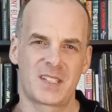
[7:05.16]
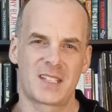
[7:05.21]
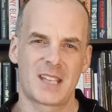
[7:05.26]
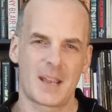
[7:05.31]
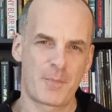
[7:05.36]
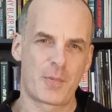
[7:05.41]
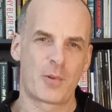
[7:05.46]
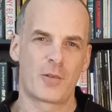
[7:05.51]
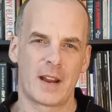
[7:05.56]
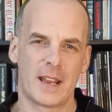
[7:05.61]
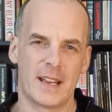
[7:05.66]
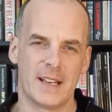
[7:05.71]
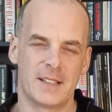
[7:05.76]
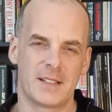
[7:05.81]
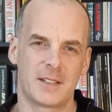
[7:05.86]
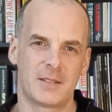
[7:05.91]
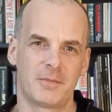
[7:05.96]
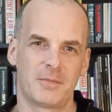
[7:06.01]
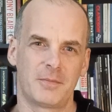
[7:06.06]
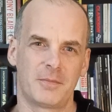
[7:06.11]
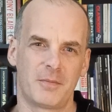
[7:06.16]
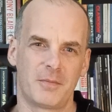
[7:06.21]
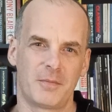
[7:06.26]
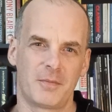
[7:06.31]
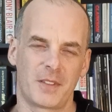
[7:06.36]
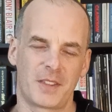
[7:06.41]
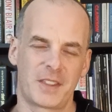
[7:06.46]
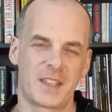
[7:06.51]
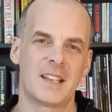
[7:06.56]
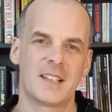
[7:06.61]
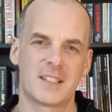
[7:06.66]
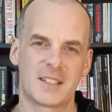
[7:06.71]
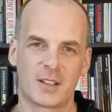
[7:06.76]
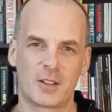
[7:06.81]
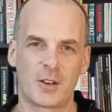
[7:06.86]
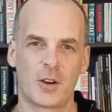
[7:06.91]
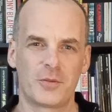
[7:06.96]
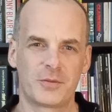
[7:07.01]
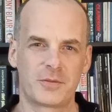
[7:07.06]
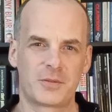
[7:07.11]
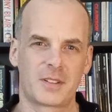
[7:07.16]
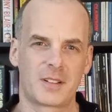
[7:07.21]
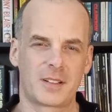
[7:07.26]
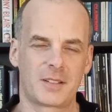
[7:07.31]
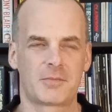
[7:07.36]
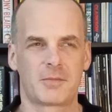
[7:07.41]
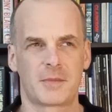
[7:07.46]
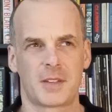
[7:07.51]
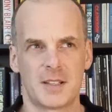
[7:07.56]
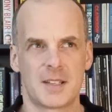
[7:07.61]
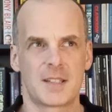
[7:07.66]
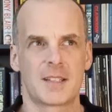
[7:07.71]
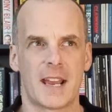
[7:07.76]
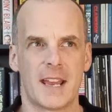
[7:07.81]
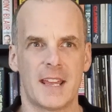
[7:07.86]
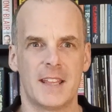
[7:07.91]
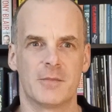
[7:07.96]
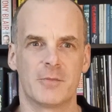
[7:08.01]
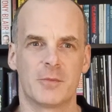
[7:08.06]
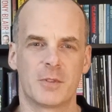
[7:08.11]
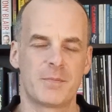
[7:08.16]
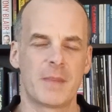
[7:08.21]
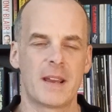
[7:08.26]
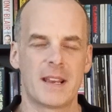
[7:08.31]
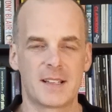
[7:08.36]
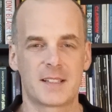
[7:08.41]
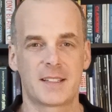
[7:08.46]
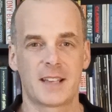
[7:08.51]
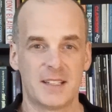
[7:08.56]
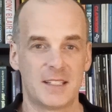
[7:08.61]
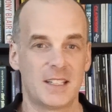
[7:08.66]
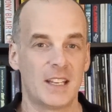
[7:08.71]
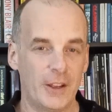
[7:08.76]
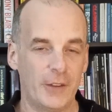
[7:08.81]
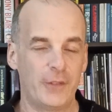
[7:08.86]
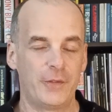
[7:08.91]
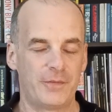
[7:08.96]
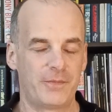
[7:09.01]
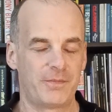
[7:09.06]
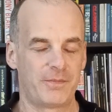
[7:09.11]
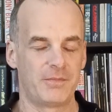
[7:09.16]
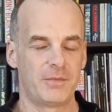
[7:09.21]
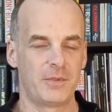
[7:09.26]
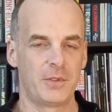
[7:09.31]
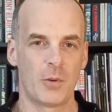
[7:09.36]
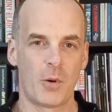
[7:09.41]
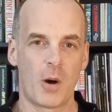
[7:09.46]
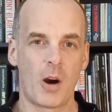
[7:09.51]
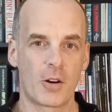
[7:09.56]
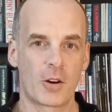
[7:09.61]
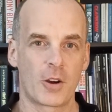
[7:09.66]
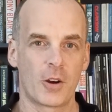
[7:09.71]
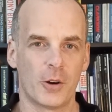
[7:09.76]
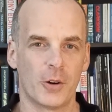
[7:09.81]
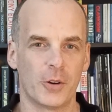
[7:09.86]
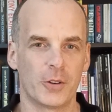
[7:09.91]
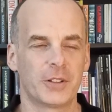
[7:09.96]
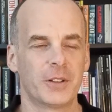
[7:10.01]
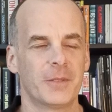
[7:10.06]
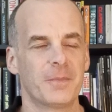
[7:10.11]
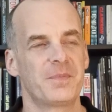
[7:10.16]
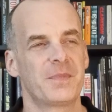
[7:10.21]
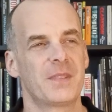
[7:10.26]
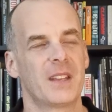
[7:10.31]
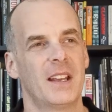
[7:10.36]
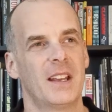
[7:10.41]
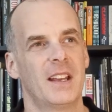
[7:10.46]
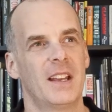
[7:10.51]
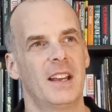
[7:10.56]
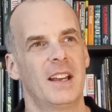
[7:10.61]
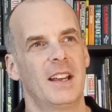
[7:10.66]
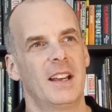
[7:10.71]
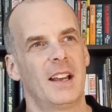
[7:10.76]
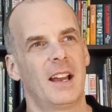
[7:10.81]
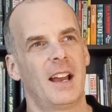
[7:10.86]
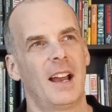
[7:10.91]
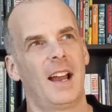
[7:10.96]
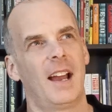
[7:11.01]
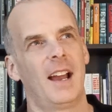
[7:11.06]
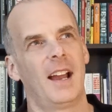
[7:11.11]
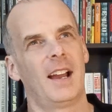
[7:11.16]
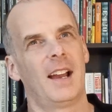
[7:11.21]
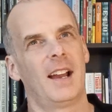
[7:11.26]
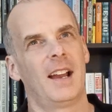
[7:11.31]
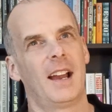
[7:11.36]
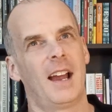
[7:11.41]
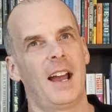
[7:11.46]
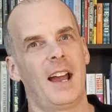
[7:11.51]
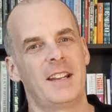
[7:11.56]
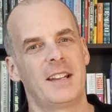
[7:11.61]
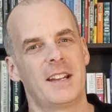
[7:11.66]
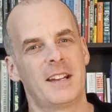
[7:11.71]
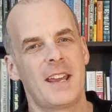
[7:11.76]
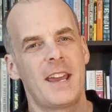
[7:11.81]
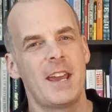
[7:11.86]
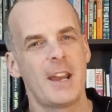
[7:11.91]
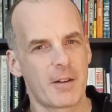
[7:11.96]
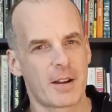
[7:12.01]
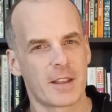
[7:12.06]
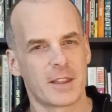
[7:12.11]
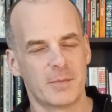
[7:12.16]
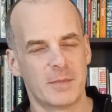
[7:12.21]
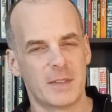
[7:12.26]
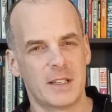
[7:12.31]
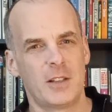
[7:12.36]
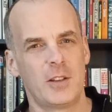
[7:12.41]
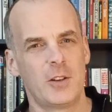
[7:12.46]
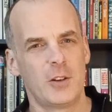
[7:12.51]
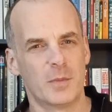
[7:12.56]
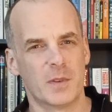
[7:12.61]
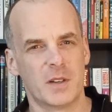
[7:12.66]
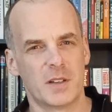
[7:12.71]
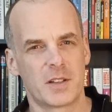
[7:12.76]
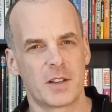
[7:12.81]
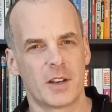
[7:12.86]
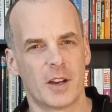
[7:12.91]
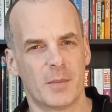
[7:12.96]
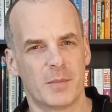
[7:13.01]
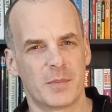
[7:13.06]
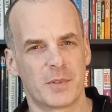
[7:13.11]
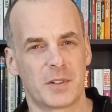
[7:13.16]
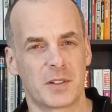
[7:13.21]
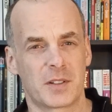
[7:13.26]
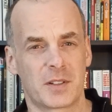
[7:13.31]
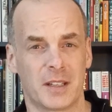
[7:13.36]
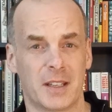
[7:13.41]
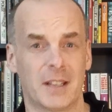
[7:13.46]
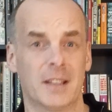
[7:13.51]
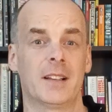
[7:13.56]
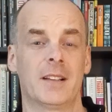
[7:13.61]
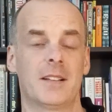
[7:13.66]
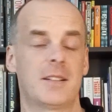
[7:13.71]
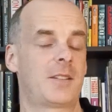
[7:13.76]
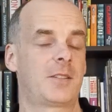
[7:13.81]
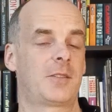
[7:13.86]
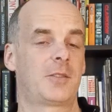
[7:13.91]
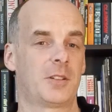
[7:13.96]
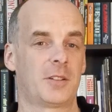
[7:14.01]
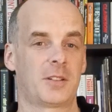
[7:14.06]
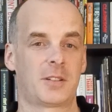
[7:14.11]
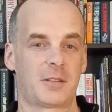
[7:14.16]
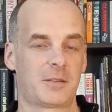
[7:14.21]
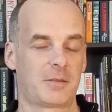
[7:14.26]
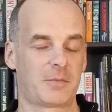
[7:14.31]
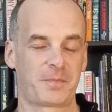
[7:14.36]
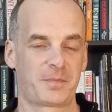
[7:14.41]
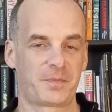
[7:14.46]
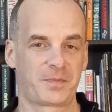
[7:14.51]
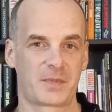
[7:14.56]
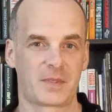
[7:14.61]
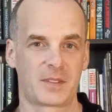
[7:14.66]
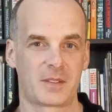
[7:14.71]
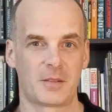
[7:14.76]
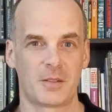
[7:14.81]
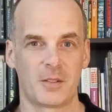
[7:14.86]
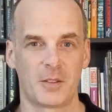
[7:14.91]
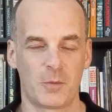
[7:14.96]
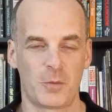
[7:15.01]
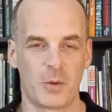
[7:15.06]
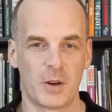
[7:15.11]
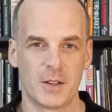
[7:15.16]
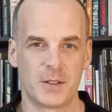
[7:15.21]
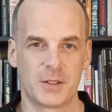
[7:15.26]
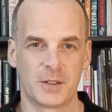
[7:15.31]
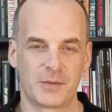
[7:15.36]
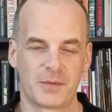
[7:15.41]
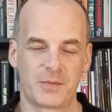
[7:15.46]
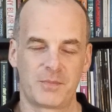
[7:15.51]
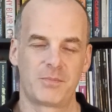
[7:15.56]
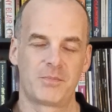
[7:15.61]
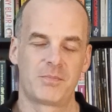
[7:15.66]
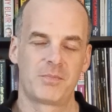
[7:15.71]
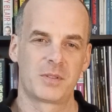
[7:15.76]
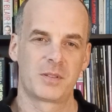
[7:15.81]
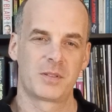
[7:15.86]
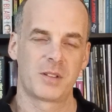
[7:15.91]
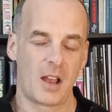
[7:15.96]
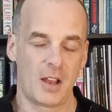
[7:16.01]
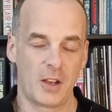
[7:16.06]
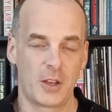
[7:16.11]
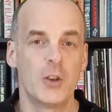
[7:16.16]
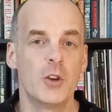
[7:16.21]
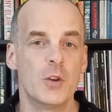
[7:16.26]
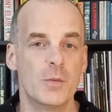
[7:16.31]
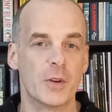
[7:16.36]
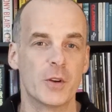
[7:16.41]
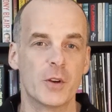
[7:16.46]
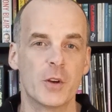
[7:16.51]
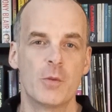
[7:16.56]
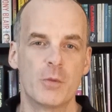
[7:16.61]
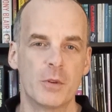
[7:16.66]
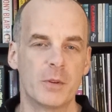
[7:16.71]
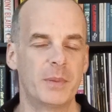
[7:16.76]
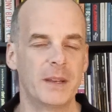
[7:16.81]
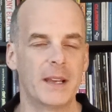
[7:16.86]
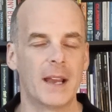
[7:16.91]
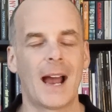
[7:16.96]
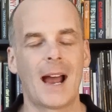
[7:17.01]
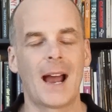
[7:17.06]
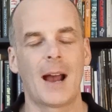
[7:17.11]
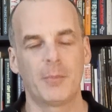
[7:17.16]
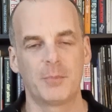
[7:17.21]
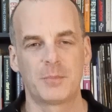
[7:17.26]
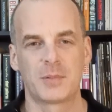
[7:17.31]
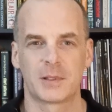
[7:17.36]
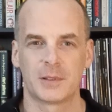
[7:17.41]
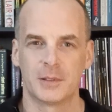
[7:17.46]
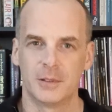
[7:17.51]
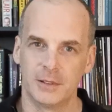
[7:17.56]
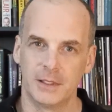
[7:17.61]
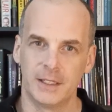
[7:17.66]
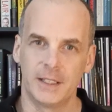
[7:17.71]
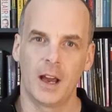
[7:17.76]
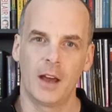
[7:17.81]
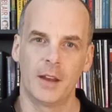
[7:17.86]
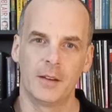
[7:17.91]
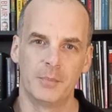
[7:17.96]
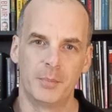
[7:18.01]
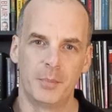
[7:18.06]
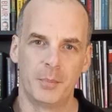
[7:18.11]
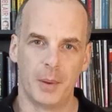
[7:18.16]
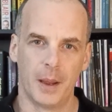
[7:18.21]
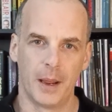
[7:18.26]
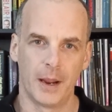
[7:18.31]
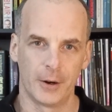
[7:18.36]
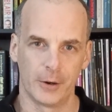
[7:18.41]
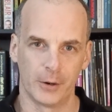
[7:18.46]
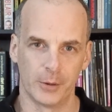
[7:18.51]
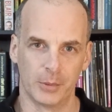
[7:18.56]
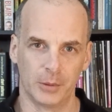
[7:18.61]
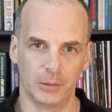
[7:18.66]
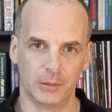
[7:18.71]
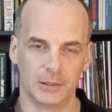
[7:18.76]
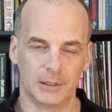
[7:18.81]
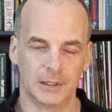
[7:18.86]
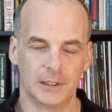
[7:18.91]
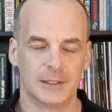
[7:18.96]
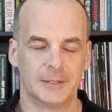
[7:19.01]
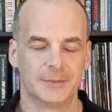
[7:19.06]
separate things that God can say that would make sense if you are God, and then hearing them in human terms and just thinking that's just the words of a human who would be absolutely unbearable.